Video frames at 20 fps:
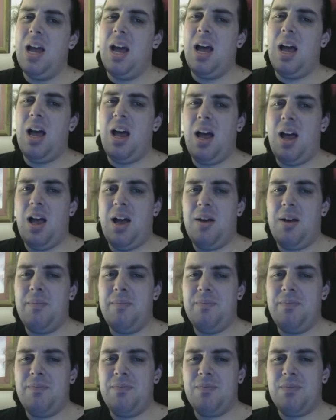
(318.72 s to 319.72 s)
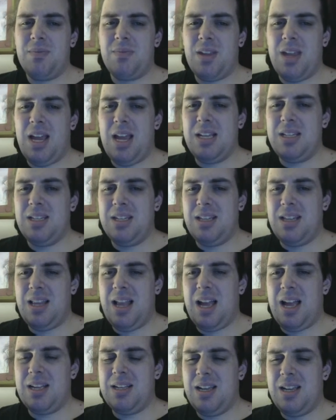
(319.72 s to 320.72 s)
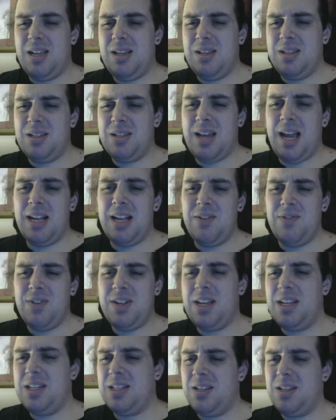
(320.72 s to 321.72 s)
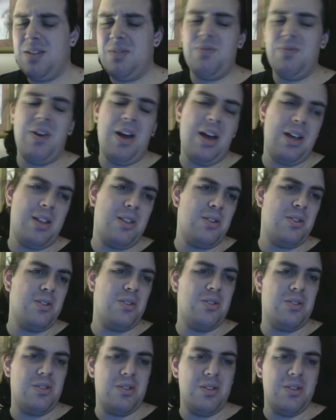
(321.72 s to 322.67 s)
Has a lot. It's kind of a nice little father-daughter